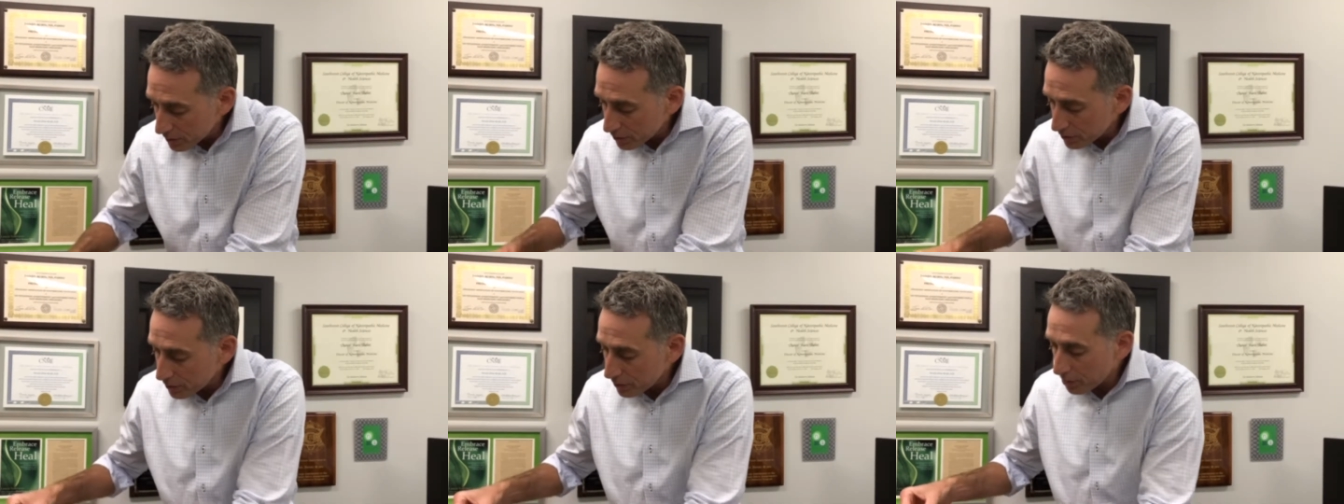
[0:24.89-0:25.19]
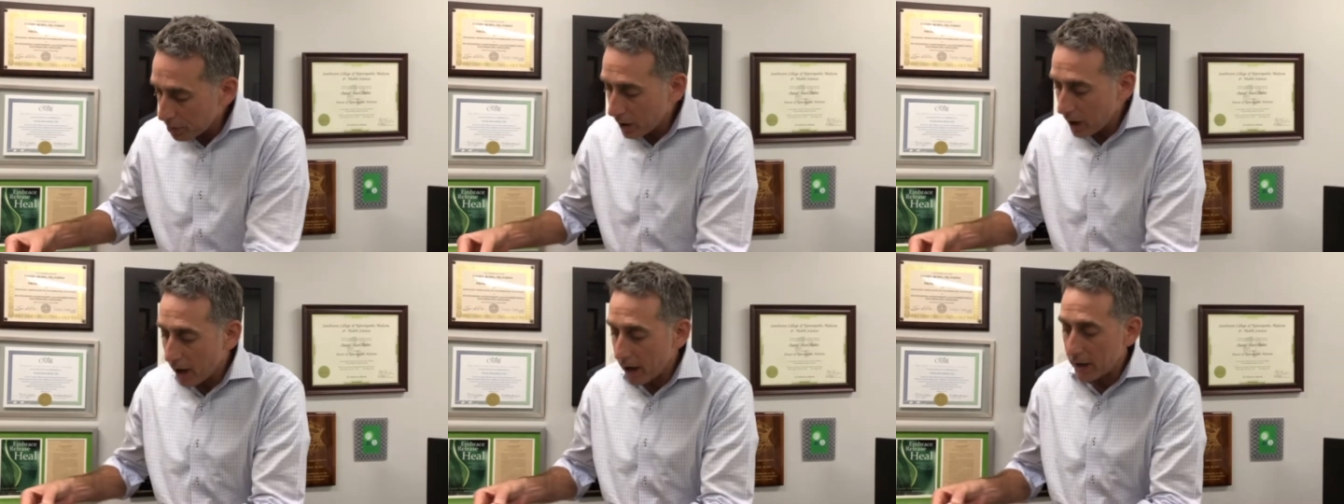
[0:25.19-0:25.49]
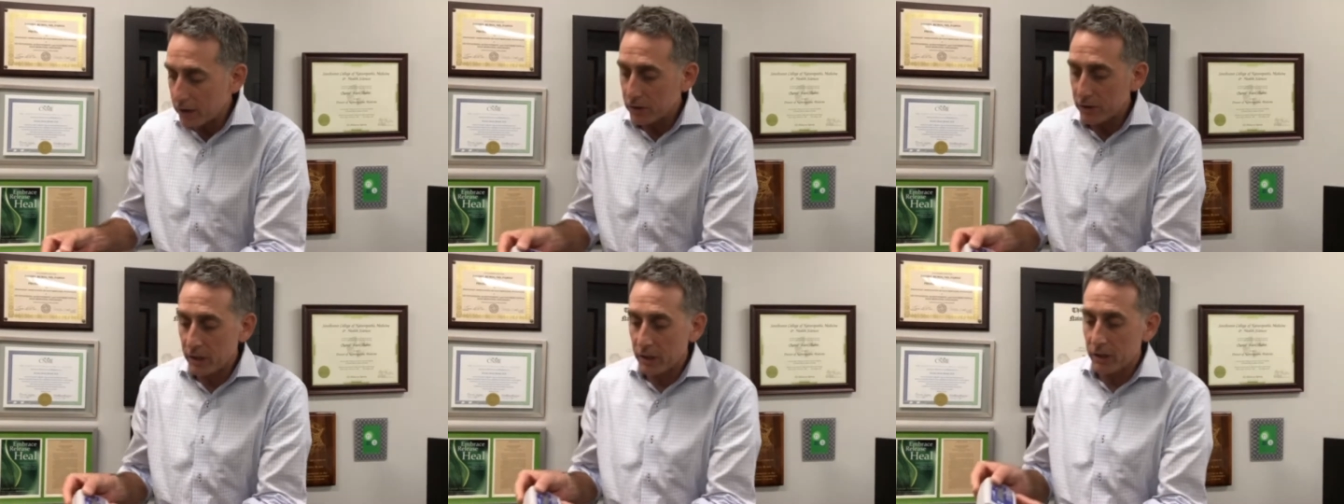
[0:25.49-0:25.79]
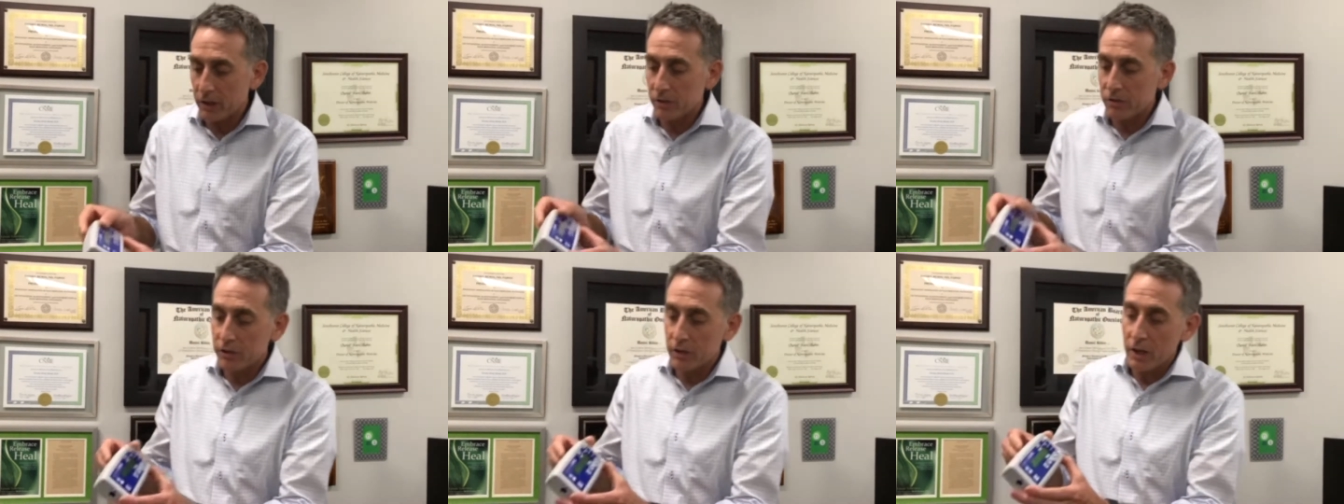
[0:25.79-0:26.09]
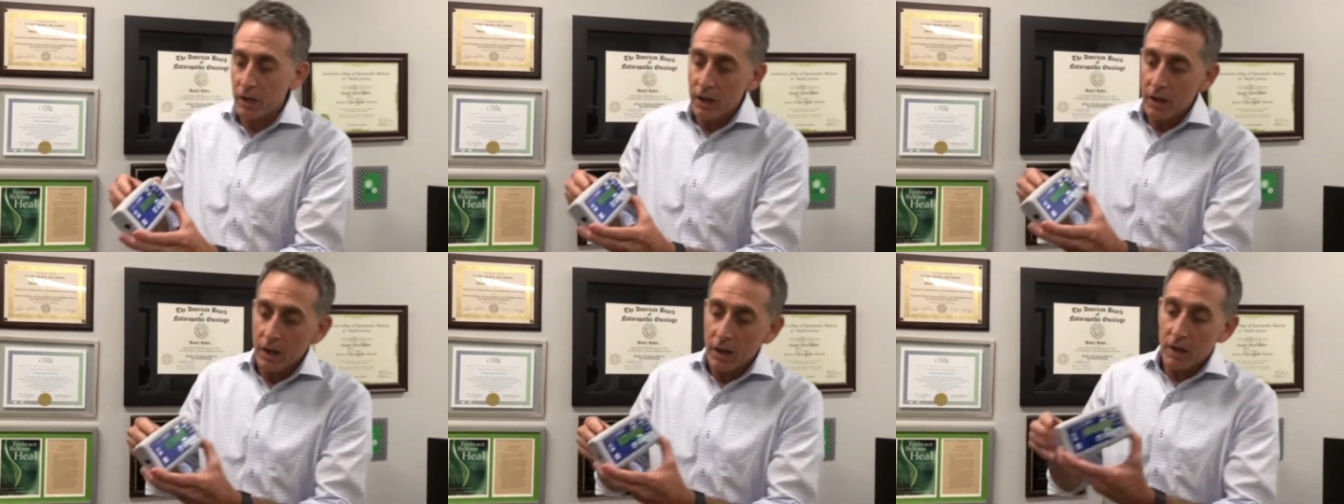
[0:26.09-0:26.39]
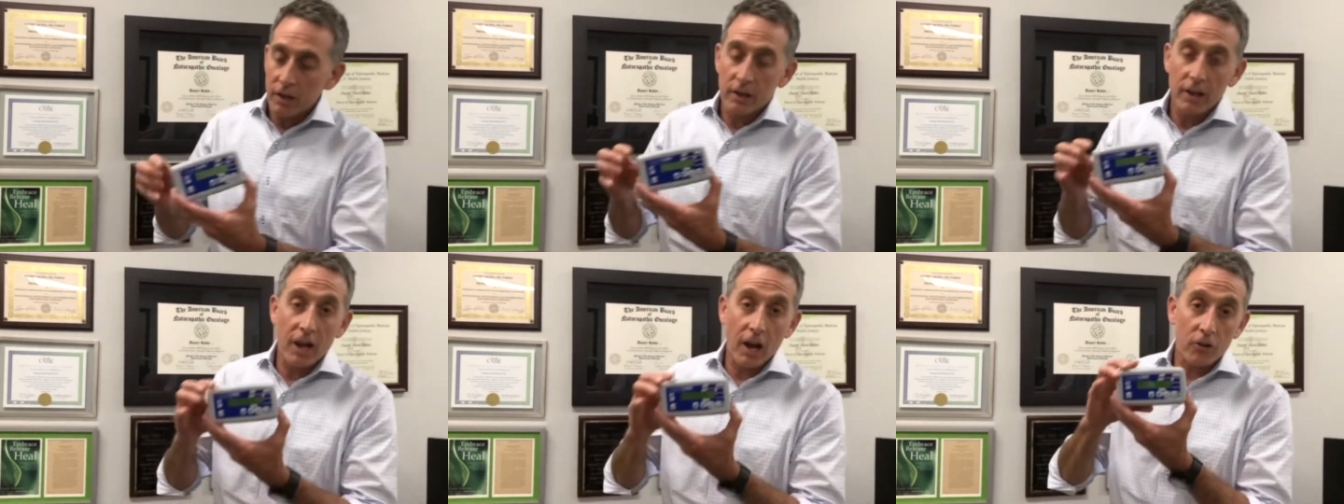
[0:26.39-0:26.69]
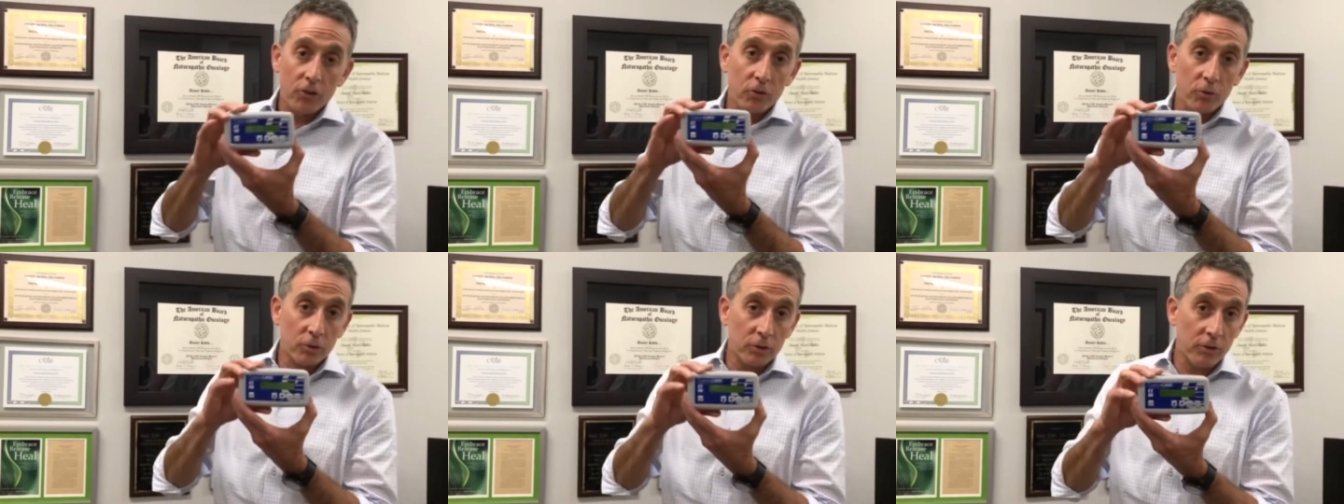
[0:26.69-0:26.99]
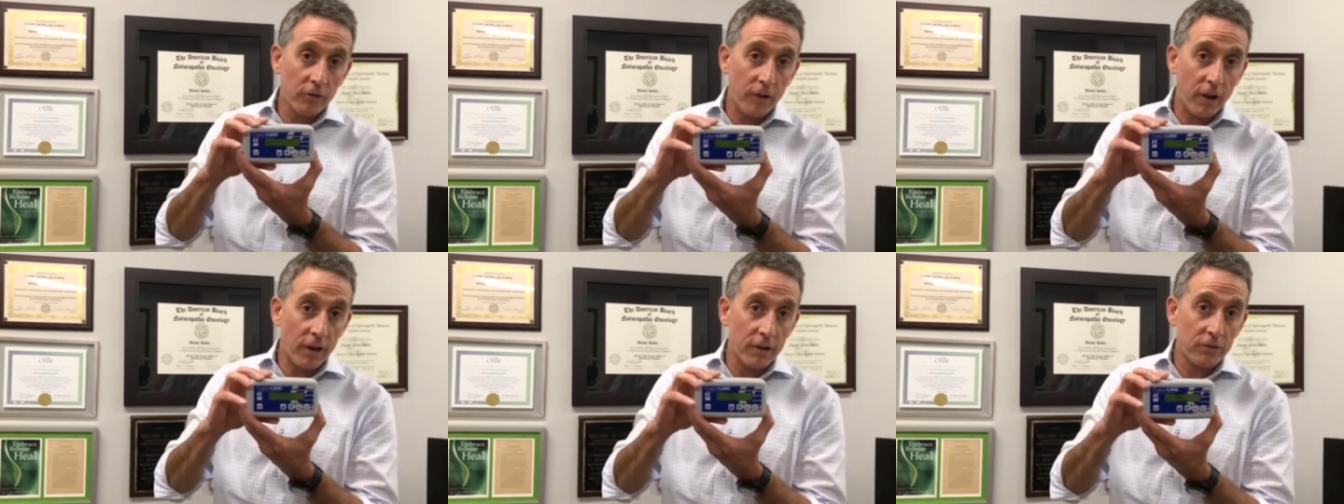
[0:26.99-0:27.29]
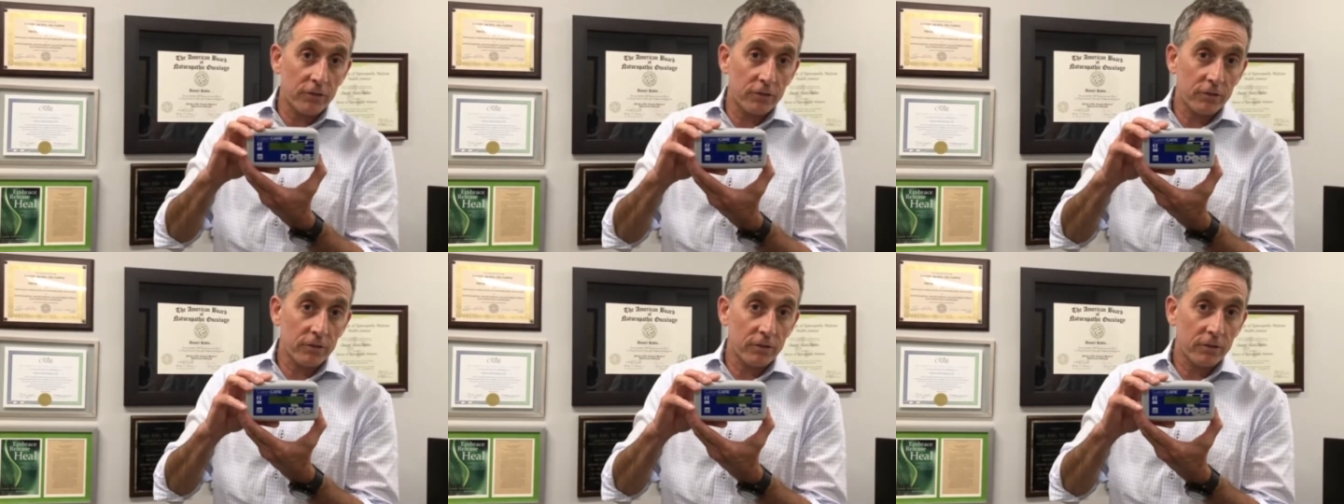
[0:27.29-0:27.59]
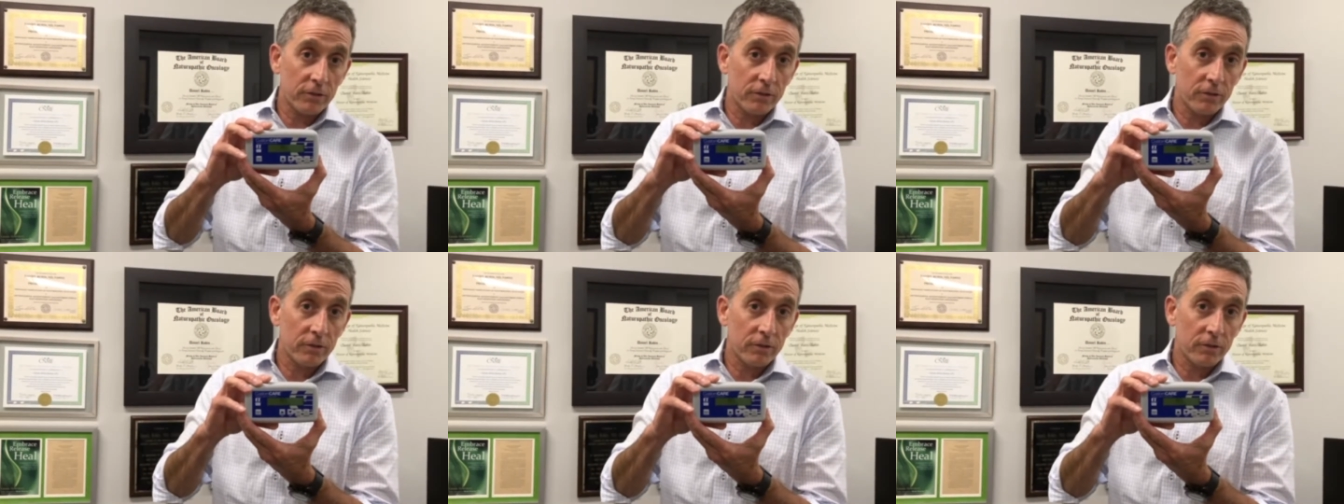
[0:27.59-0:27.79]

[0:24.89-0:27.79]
supplies is the actual device.